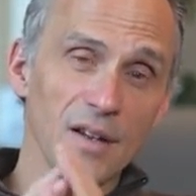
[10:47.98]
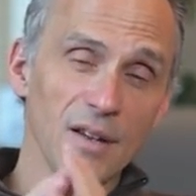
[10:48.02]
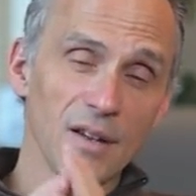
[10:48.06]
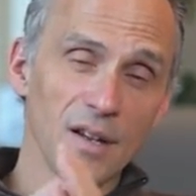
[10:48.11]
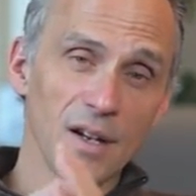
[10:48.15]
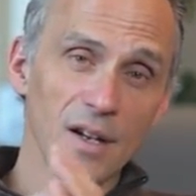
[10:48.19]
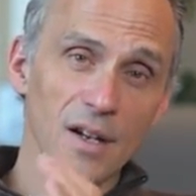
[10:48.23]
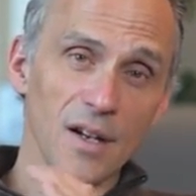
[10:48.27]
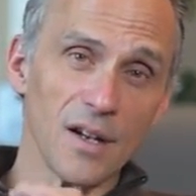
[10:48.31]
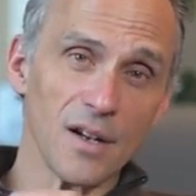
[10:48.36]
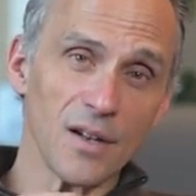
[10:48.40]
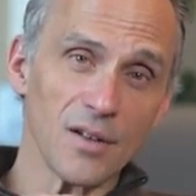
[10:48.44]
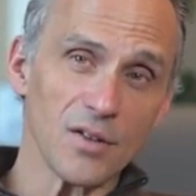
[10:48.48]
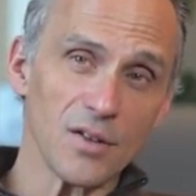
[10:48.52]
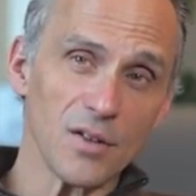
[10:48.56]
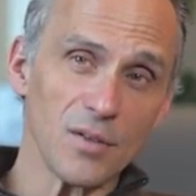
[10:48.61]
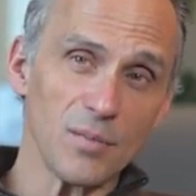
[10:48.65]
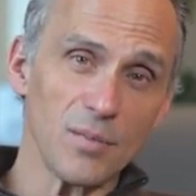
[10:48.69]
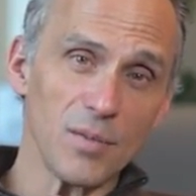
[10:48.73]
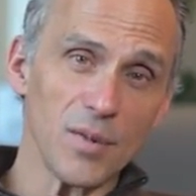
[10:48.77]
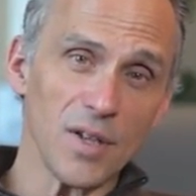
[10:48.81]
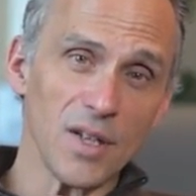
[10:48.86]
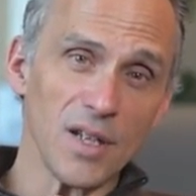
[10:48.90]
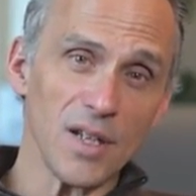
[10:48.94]
to
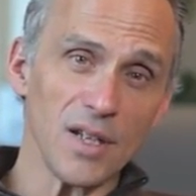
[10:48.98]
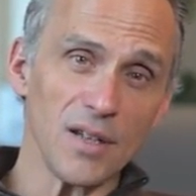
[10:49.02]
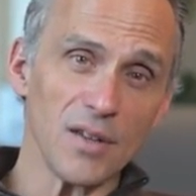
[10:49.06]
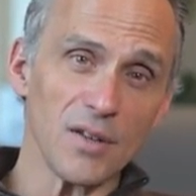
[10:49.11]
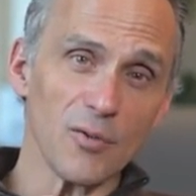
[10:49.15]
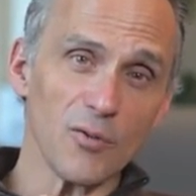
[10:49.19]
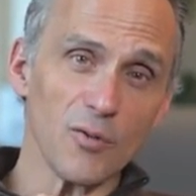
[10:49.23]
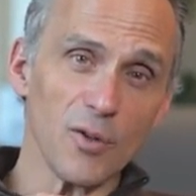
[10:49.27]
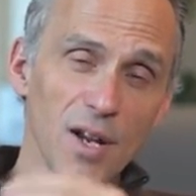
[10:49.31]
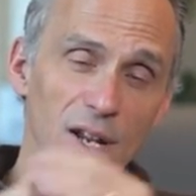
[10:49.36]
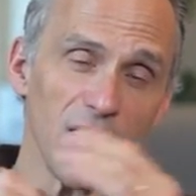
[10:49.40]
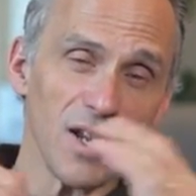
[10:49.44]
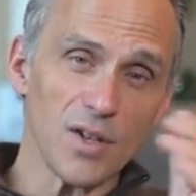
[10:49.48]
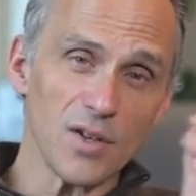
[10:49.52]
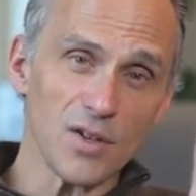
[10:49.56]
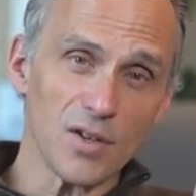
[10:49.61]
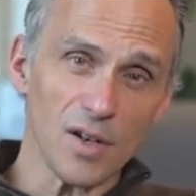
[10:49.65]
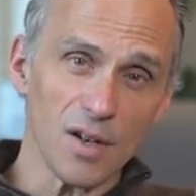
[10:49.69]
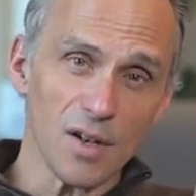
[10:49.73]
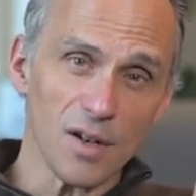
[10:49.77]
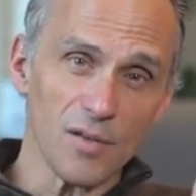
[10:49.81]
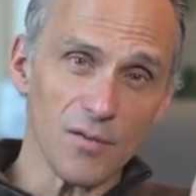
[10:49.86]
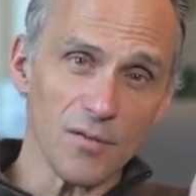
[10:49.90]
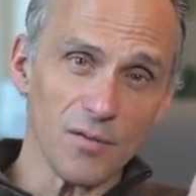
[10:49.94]
be the range
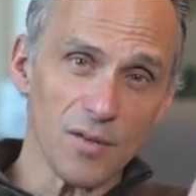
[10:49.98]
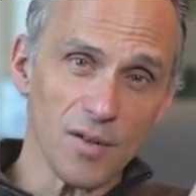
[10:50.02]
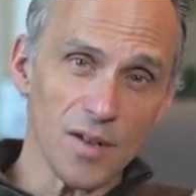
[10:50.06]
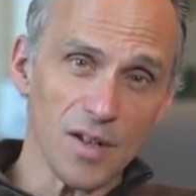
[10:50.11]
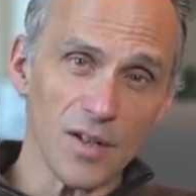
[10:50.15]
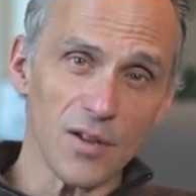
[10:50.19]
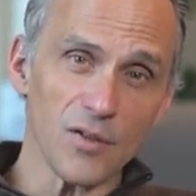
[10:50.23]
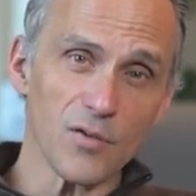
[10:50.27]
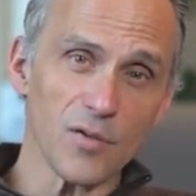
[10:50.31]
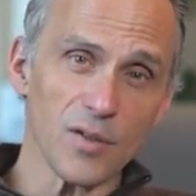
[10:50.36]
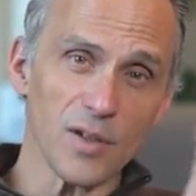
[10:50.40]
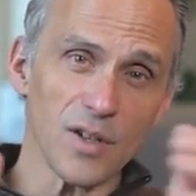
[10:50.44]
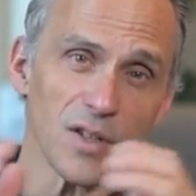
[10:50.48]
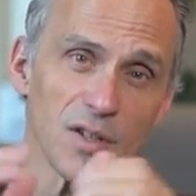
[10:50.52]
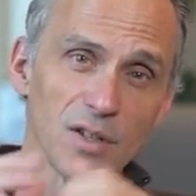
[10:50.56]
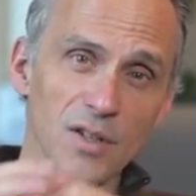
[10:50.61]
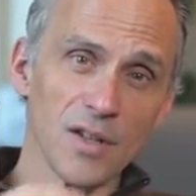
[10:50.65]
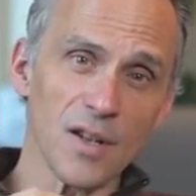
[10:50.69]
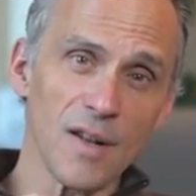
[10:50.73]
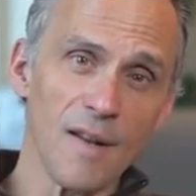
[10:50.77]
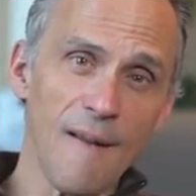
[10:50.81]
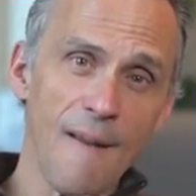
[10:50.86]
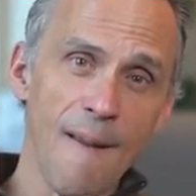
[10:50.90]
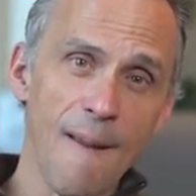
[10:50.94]
of
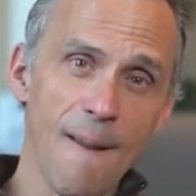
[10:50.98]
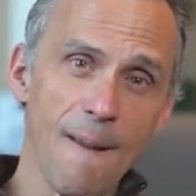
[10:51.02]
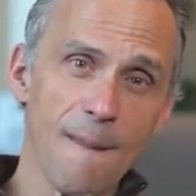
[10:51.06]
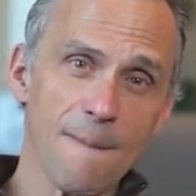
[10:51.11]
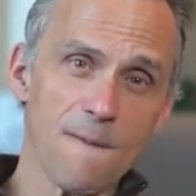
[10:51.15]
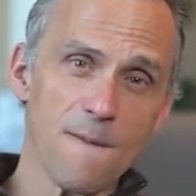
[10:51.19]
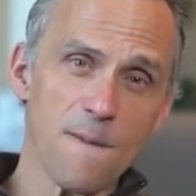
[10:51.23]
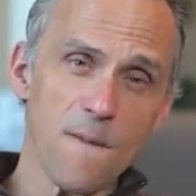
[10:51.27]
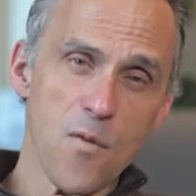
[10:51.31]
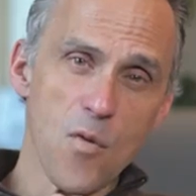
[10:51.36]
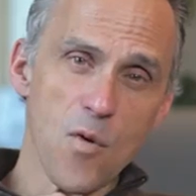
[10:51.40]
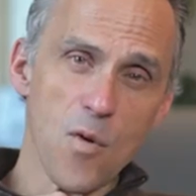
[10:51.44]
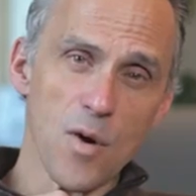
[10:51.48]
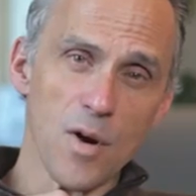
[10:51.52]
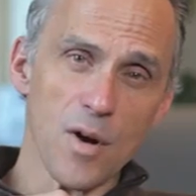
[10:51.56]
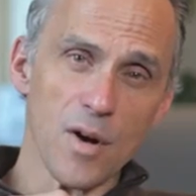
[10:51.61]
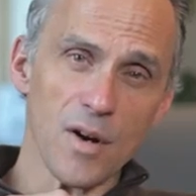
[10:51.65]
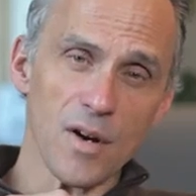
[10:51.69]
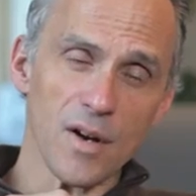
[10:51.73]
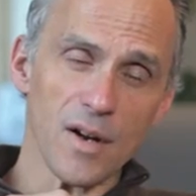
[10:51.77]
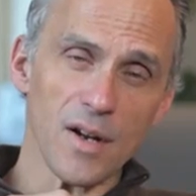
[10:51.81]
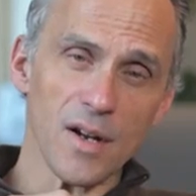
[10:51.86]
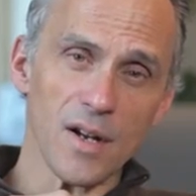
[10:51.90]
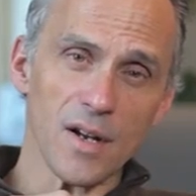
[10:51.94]
increase
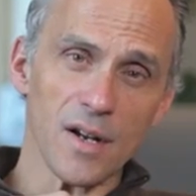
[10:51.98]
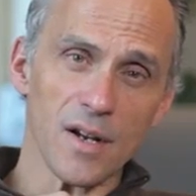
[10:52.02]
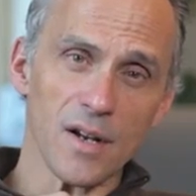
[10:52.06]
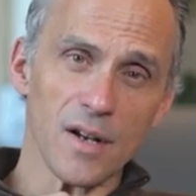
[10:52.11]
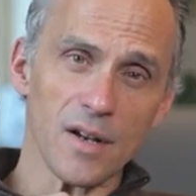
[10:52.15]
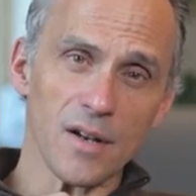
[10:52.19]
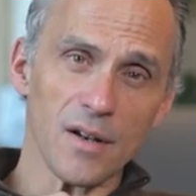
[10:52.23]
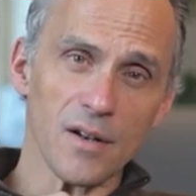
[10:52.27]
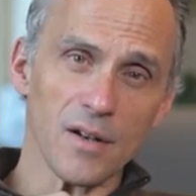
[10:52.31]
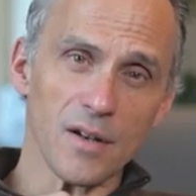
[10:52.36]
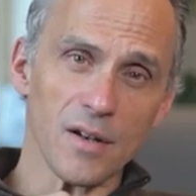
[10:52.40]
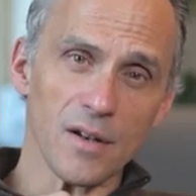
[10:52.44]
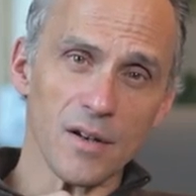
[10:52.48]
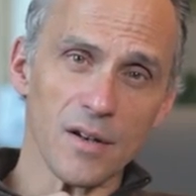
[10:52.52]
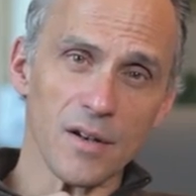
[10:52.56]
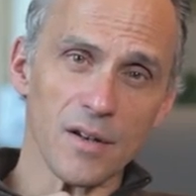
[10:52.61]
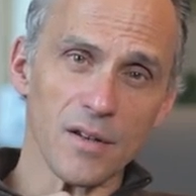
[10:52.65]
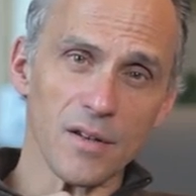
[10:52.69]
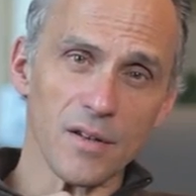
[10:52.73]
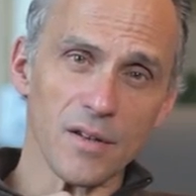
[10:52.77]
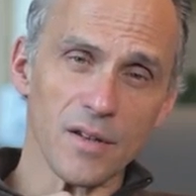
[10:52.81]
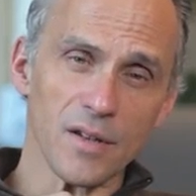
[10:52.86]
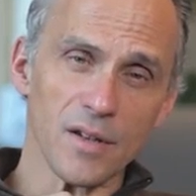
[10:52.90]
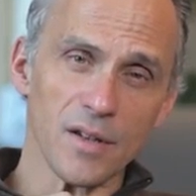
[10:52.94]
for
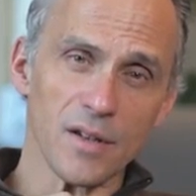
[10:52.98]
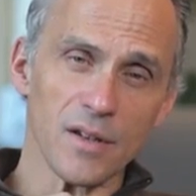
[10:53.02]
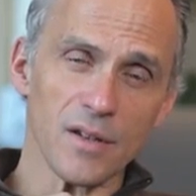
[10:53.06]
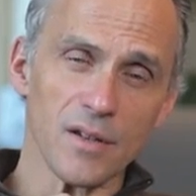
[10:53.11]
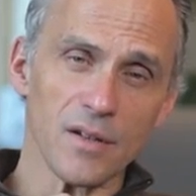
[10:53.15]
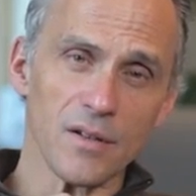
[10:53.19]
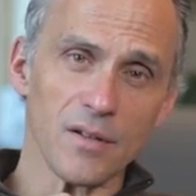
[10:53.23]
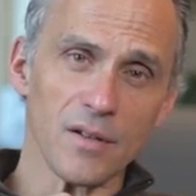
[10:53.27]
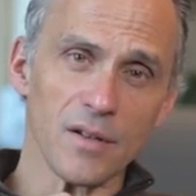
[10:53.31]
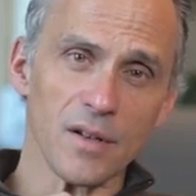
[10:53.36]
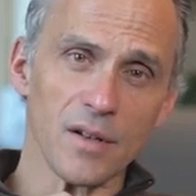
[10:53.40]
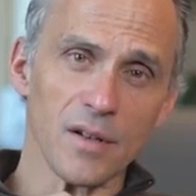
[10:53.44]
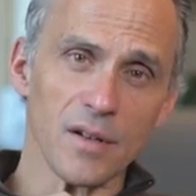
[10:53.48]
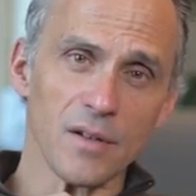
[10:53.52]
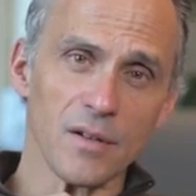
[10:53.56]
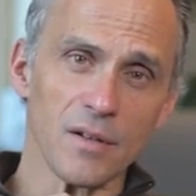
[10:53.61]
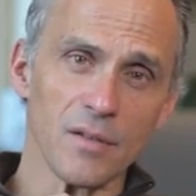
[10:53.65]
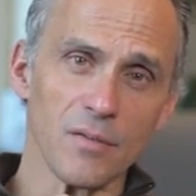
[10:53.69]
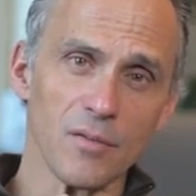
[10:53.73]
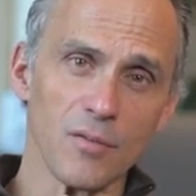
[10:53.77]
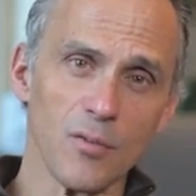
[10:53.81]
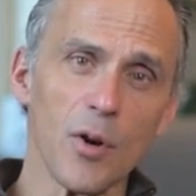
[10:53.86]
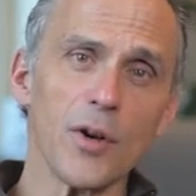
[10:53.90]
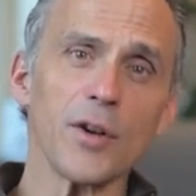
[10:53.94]
the
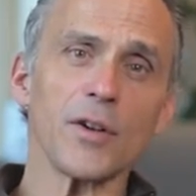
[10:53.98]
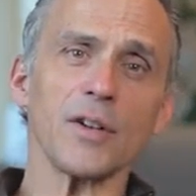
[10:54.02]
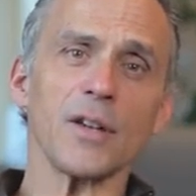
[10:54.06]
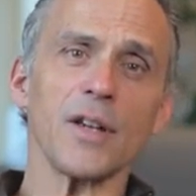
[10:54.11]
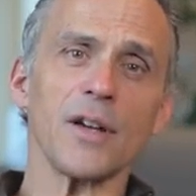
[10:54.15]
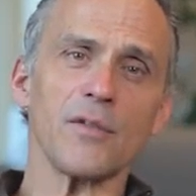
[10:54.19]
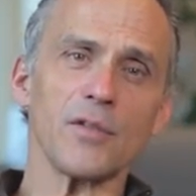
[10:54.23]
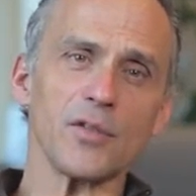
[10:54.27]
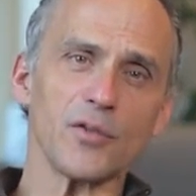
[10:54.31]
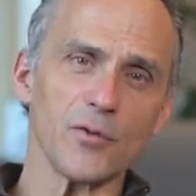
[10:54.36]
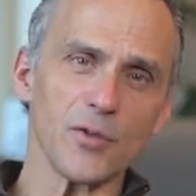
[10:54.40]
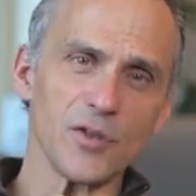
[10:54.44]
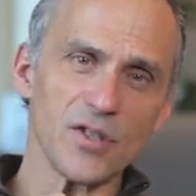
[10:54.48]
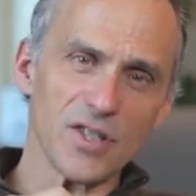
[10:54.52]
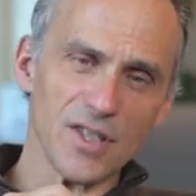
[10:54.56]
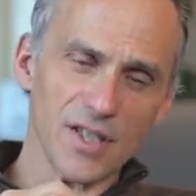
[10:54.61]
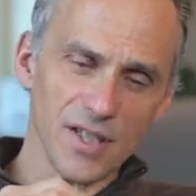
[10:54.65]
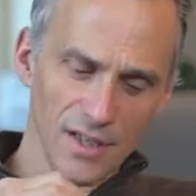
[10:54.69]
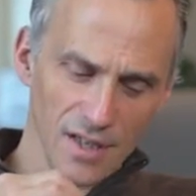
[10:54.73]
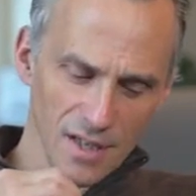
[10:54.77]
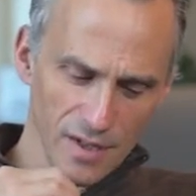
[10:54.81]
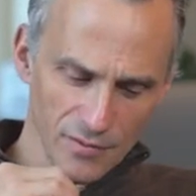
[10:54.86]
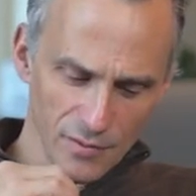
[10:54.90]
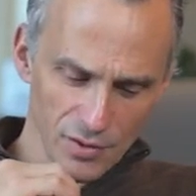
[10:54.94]
water levels, for
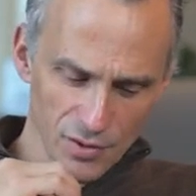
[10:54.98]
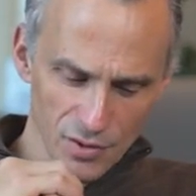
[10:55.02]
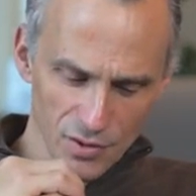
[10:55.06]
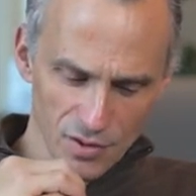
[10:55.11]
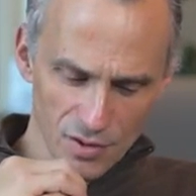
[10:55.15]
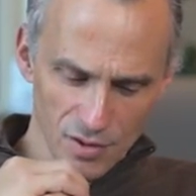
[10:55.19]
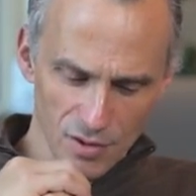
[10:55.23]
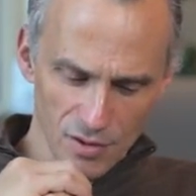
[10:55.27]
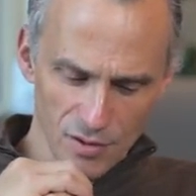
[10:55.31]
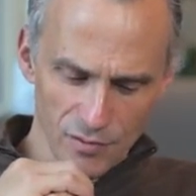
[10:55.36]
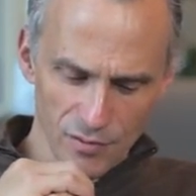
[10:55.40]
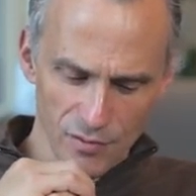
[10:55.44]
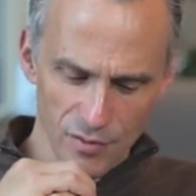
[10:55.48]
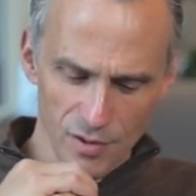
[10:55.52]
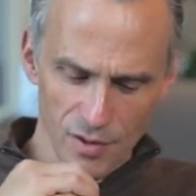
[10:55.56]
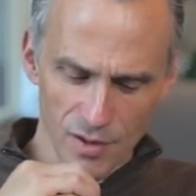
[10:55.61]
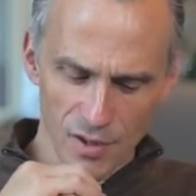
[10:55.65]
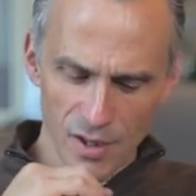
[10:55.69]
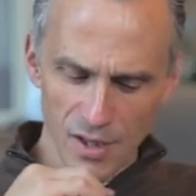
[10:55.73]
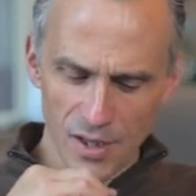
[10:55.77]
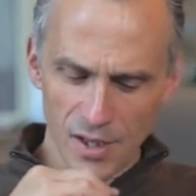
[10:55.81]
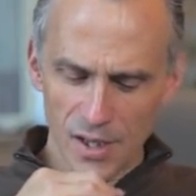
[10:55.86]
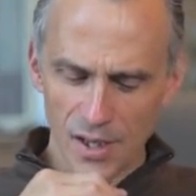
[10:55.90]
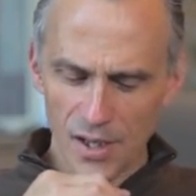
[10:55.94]
sea levels
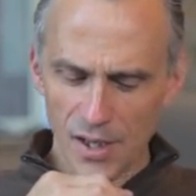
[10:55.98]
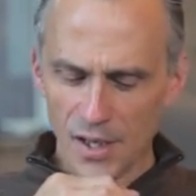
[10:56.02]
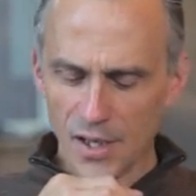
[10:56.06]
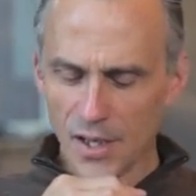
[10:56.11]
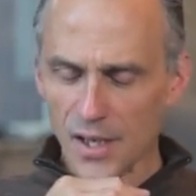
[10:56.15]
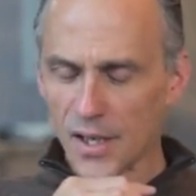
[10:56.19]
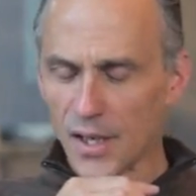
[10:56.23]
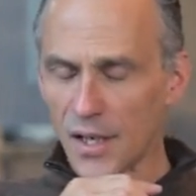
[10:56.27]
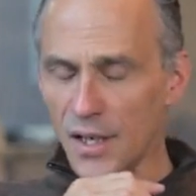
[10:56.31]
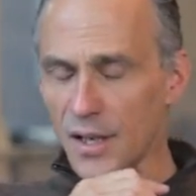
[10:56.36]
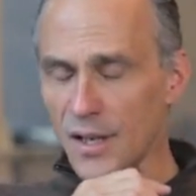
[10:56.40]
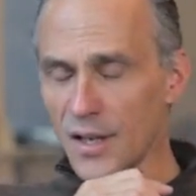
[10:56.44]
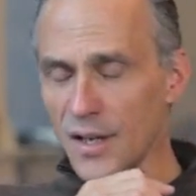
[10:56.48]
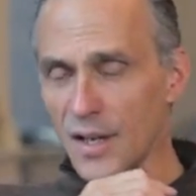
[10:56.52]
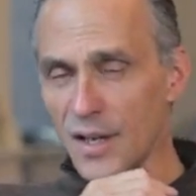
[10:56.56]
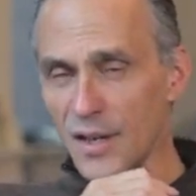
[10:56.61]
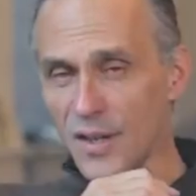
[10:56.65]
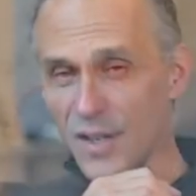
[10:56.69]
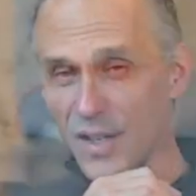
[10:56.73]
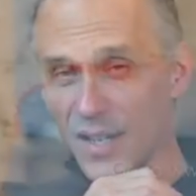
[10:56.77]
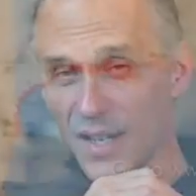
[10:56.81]
over the